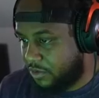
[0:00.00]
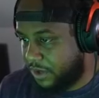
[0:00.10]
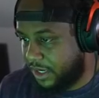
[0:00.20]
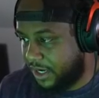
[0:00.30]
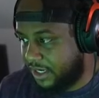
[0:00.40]
Oh
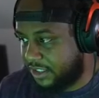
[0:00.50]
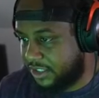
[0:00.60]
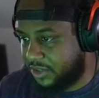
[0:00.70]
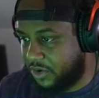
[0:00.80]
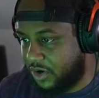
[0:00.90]
my gosh, it's
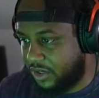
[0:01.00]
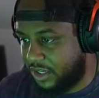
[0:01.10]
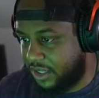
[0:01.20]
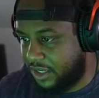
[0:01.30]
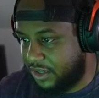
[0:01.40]
so hard
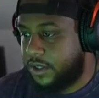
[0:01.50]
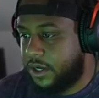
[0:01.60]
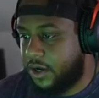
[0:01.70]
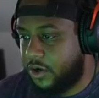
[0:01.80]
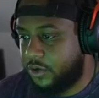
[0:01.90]
to hit.
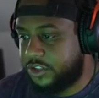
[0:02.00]
Uh-oh,